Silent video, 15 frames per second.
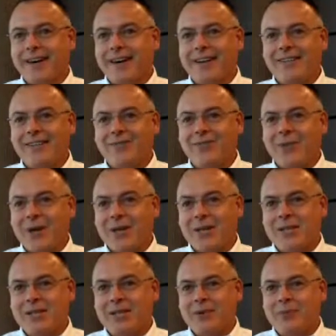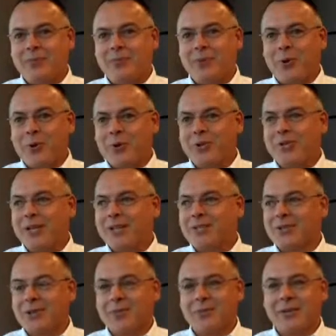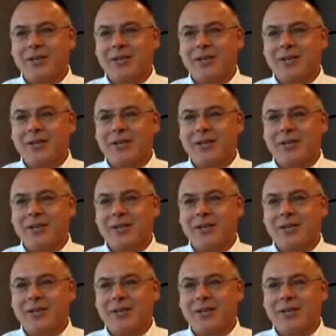I just find the protege term